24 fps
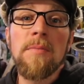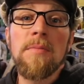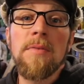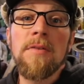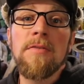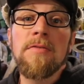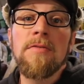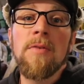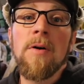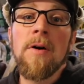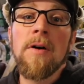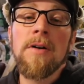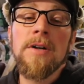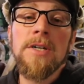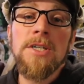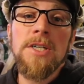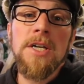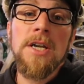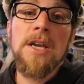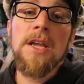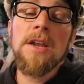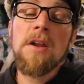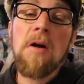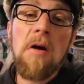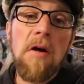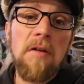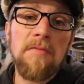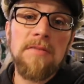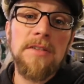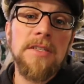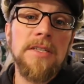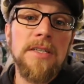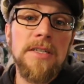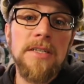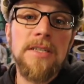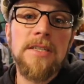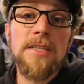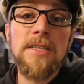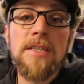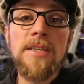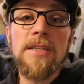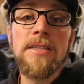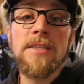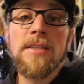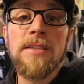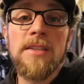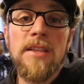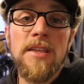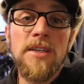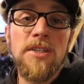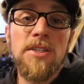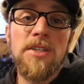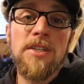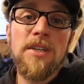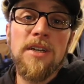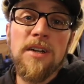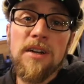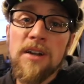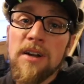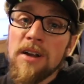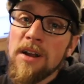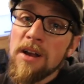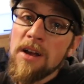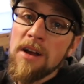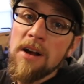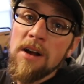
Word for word: before chicken harvesting season this year.